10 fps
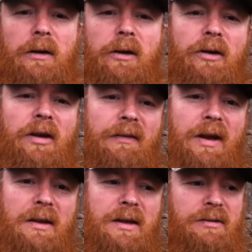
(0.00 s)
You just have
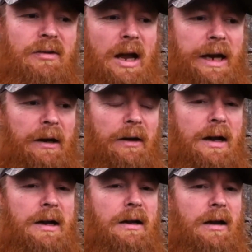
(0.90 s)
to have the desire.
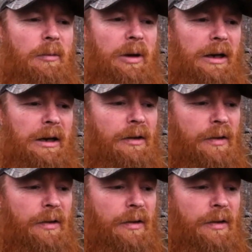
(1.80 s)
I mean,